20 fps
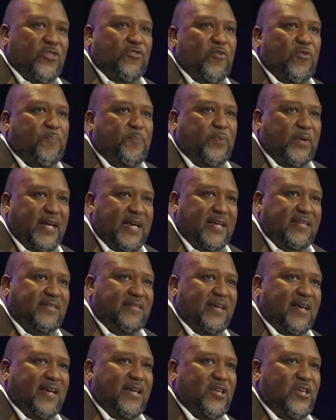through
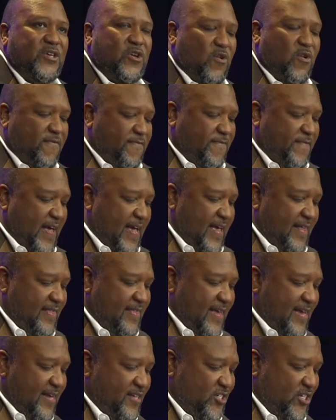placing your
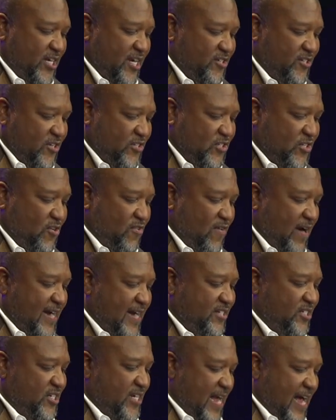faith in Jesus
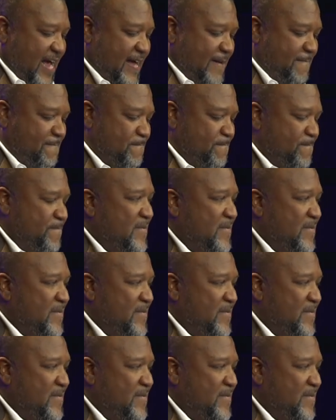Christ yet?